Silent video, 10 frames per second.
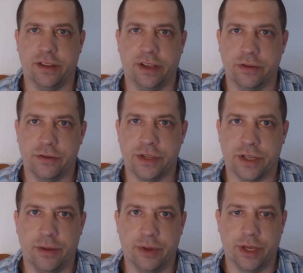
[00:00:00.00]
I think they're the
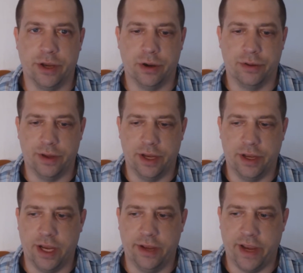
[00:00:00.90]
scum of the earth.
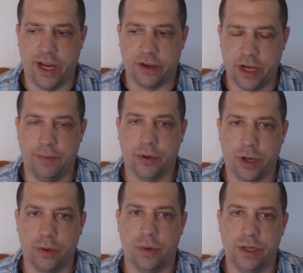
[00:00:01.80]
I've had a
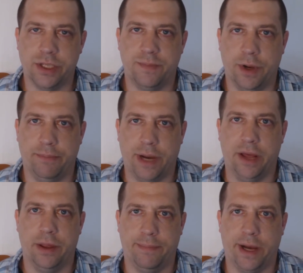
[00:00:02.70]
couple good ones, but
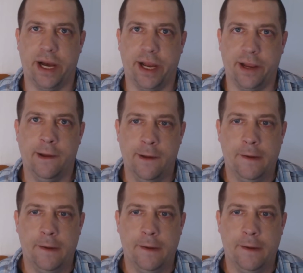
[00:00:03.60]
by,